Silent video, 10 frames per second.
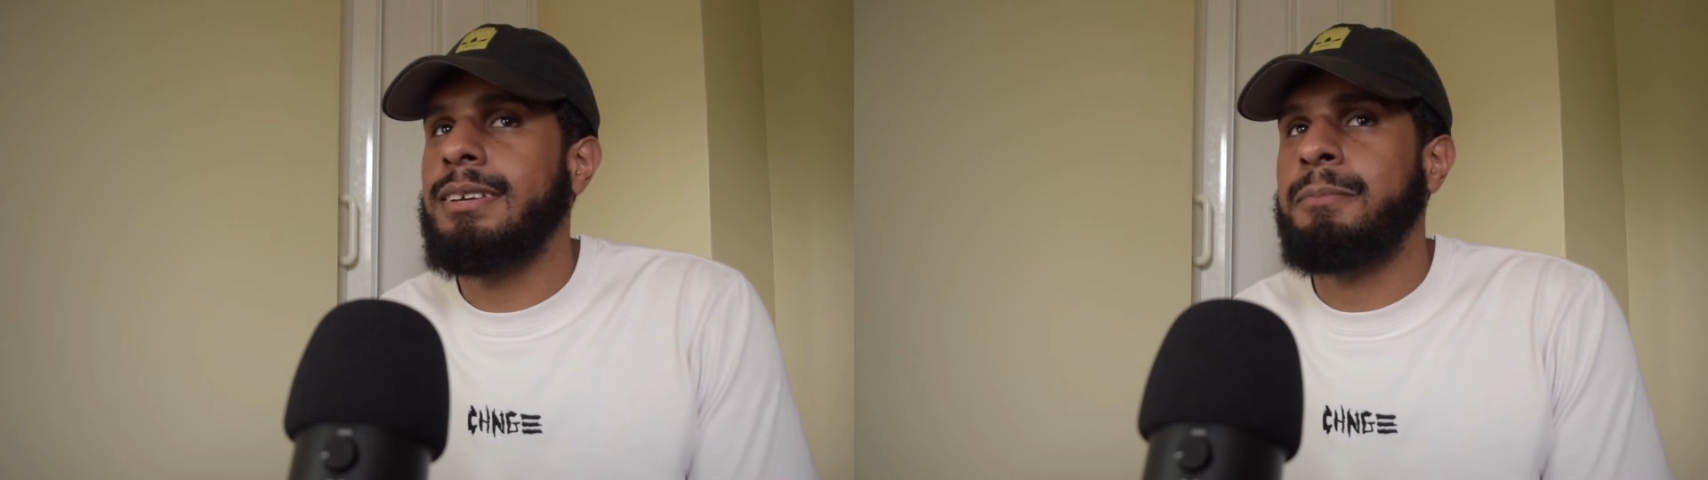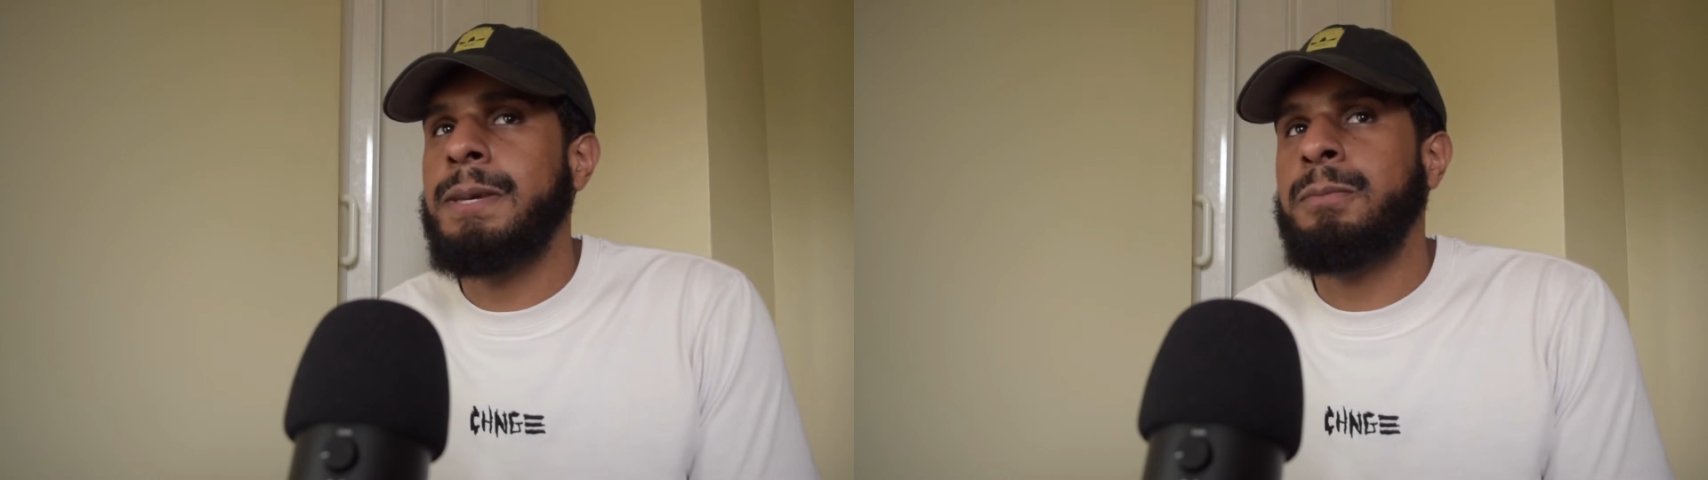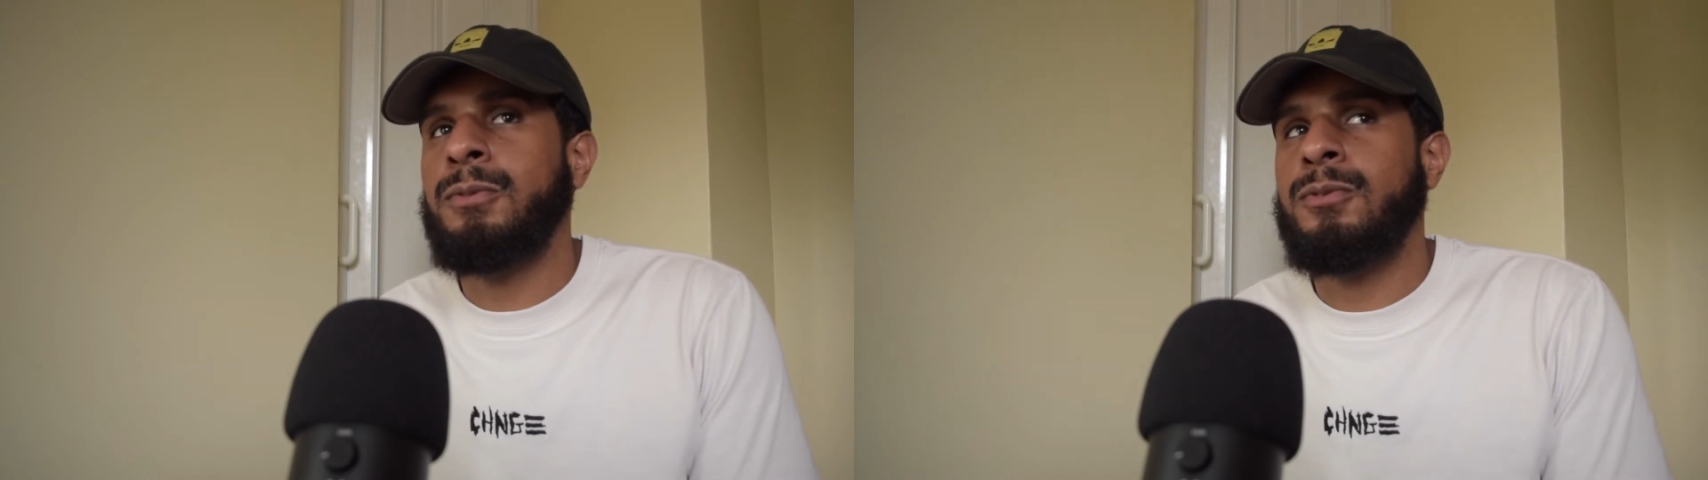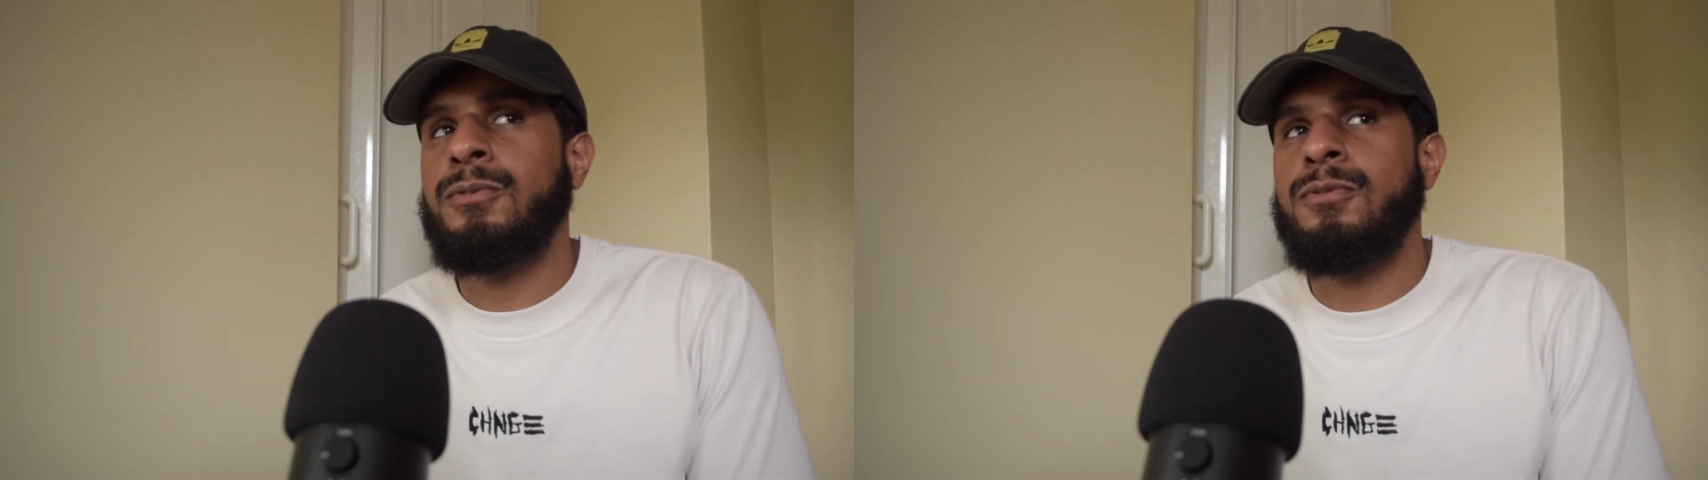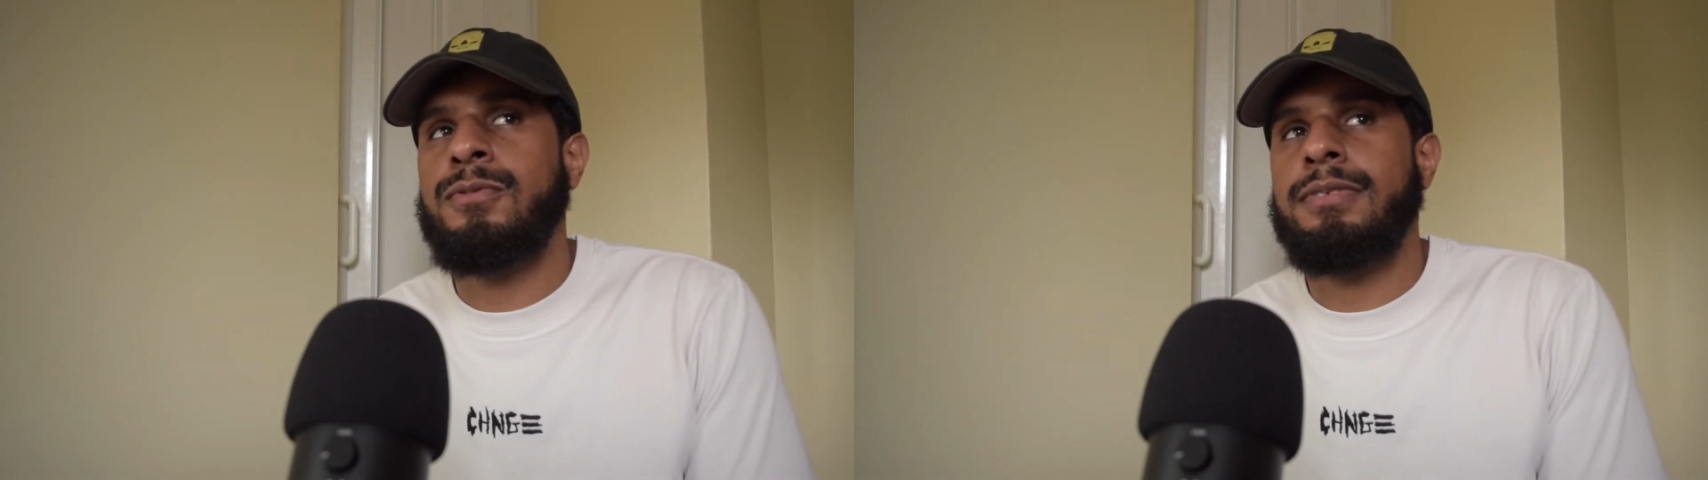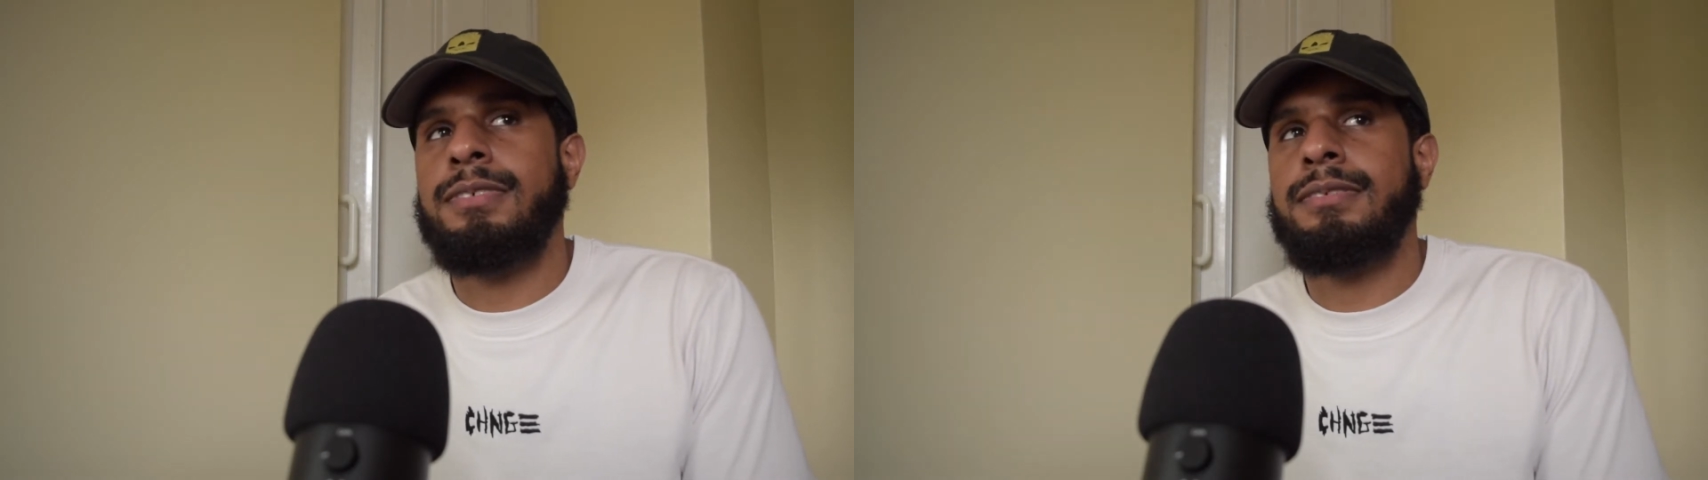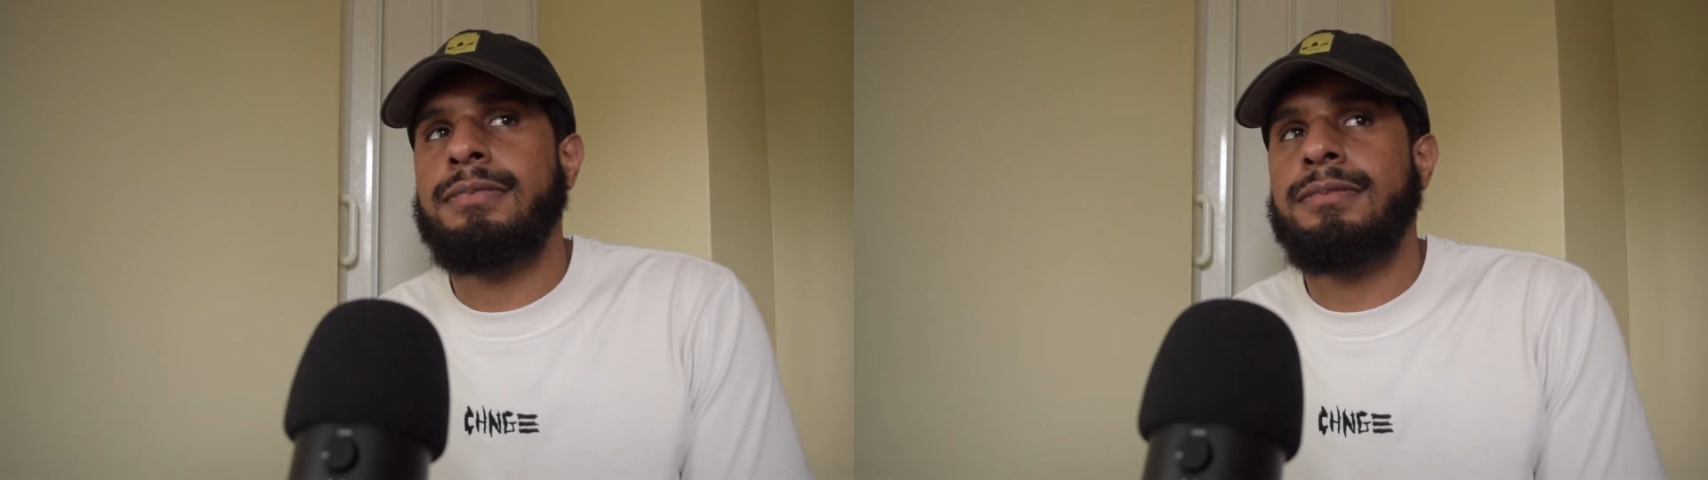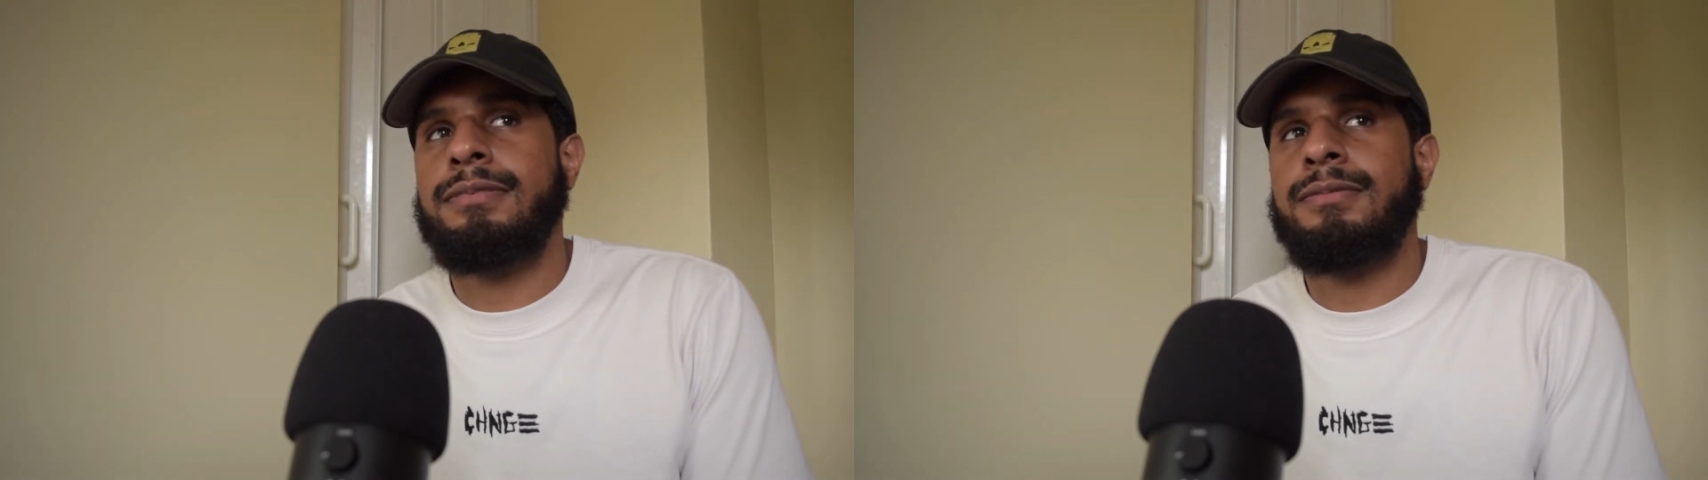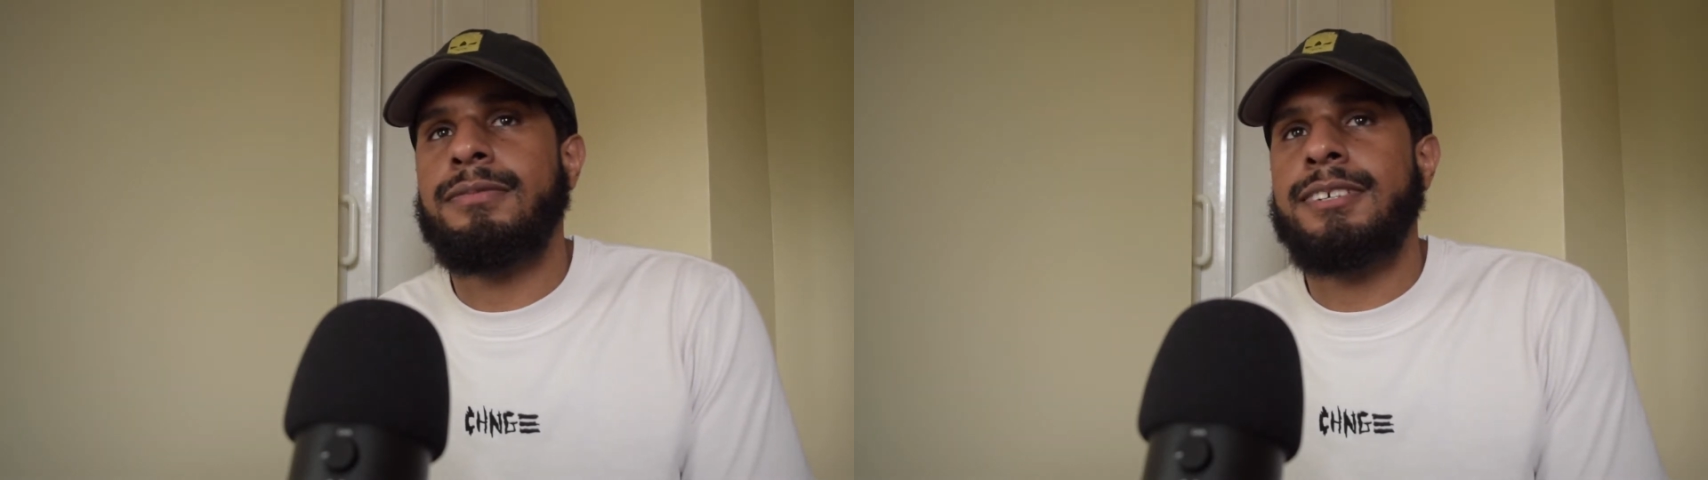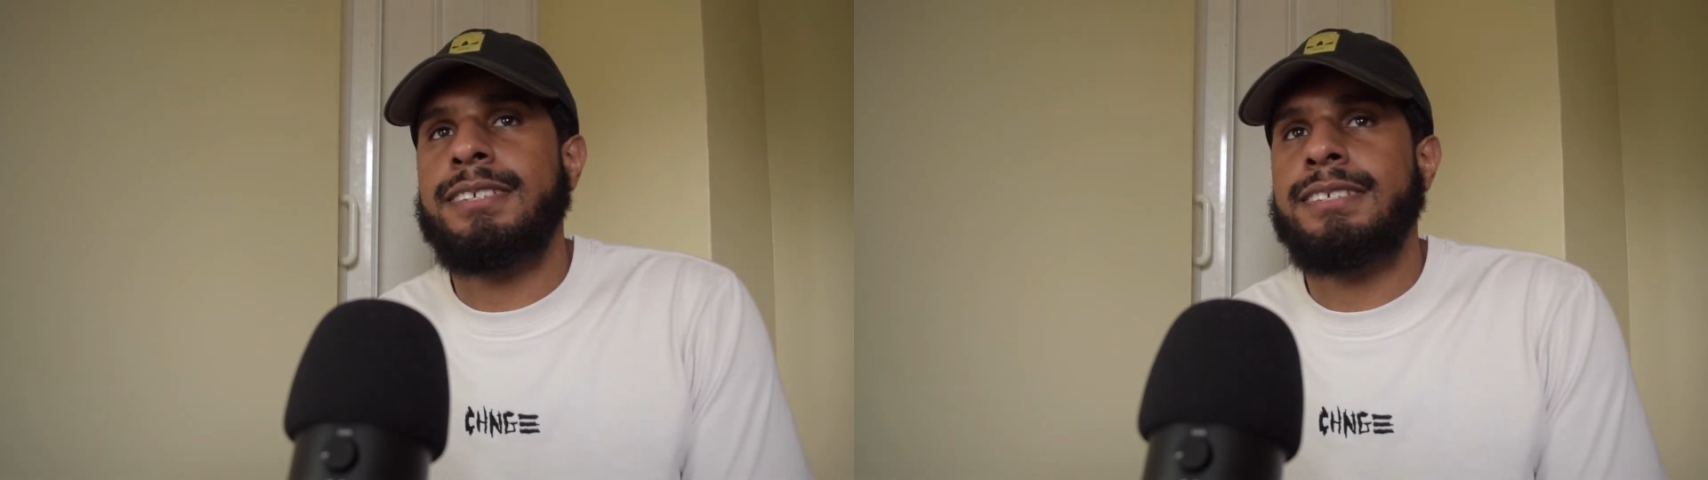people
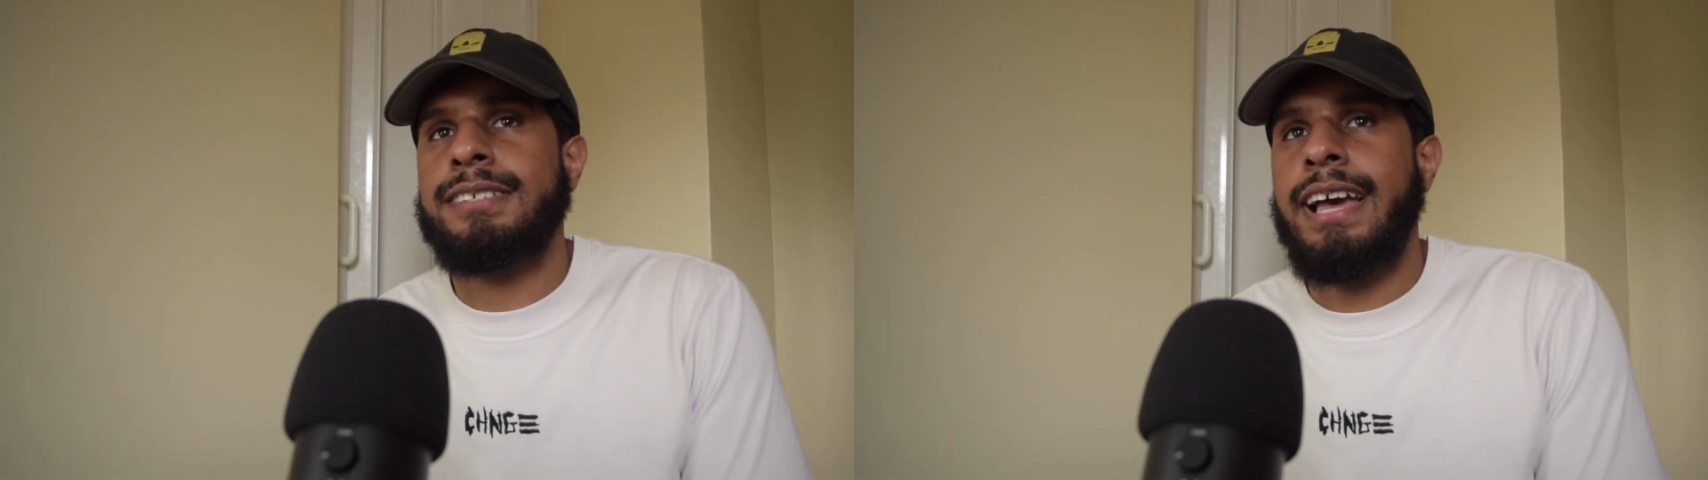was